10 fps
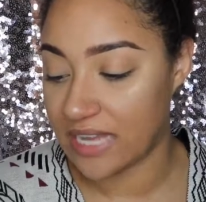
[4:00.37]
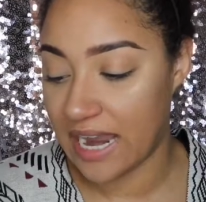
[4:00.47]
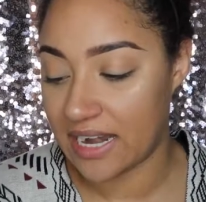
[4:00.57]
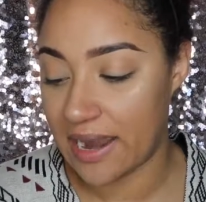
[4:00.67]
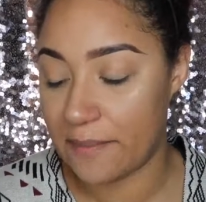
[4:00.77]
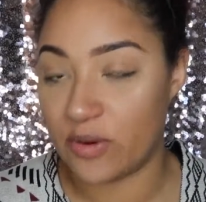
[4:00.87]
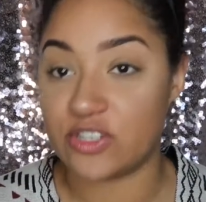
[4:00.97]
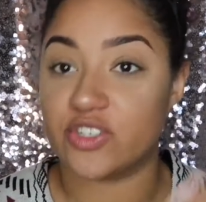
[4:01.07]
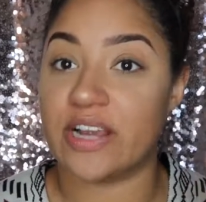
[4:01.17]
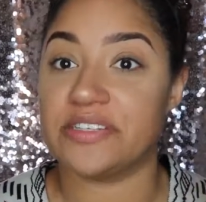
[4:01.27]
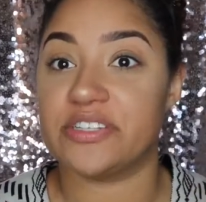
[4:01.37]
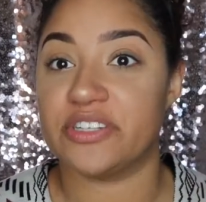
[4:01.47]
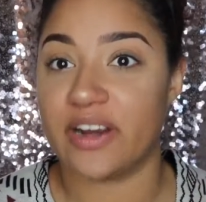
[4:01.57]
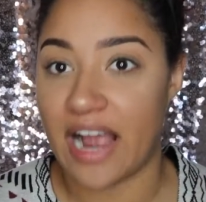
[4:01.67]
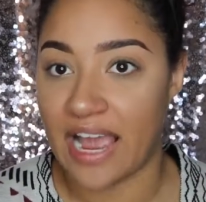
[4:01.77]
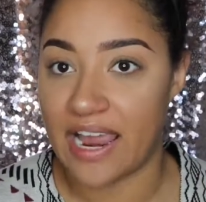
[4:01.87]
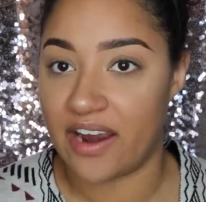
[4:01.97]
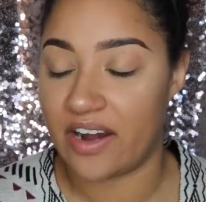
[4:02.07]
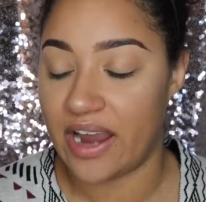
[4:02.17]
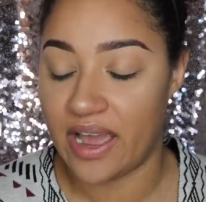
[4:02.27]
and it moisturizes your eye
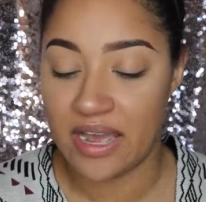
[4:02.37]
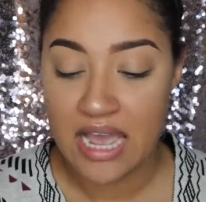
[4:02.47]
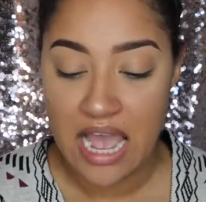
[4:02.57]
area.